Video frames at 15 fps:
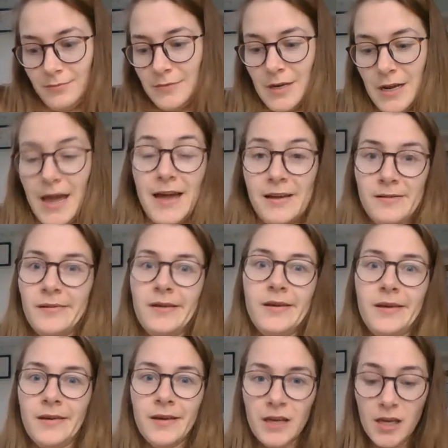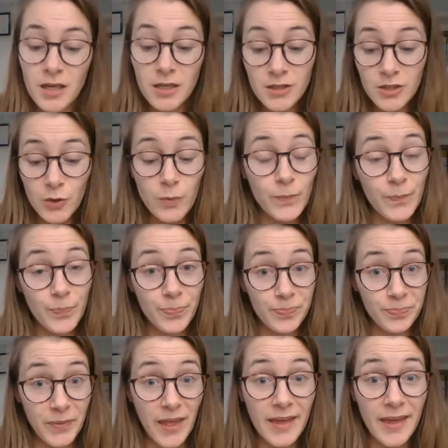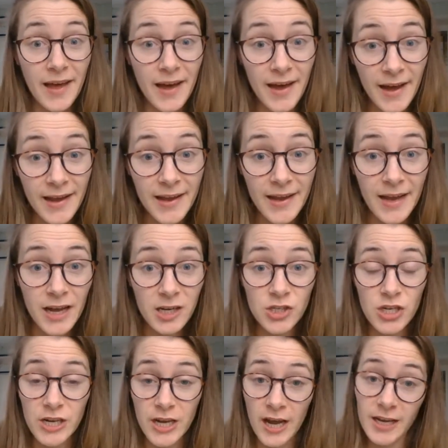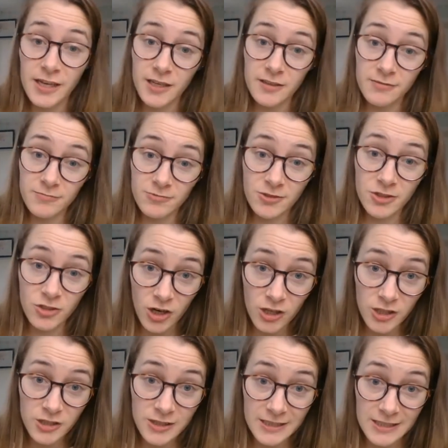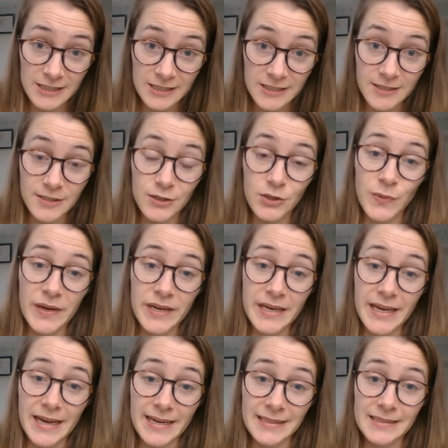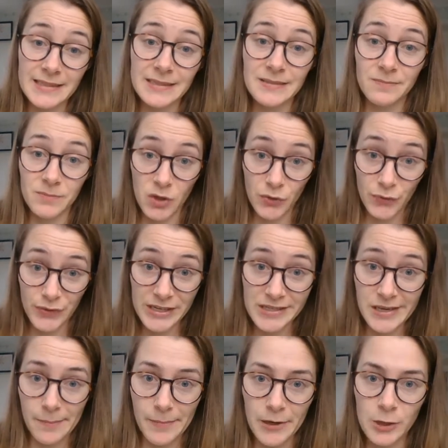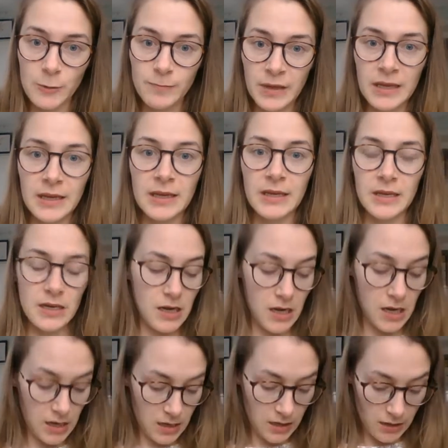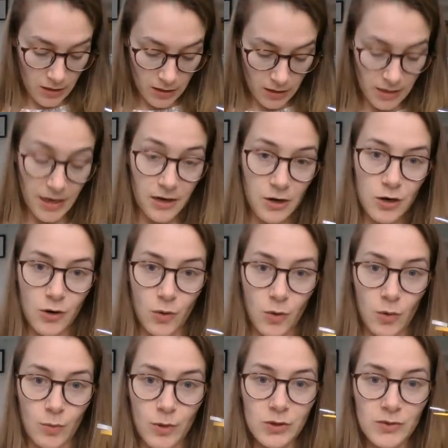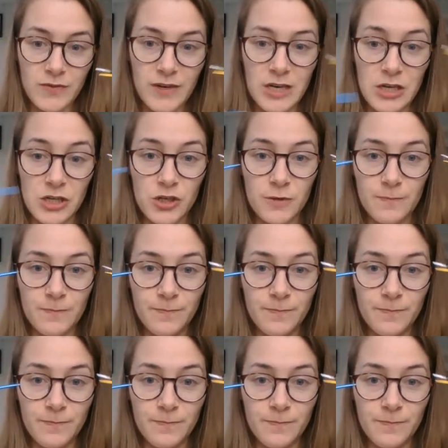Yeah. So I started these the 28th of December, and they are almost finished.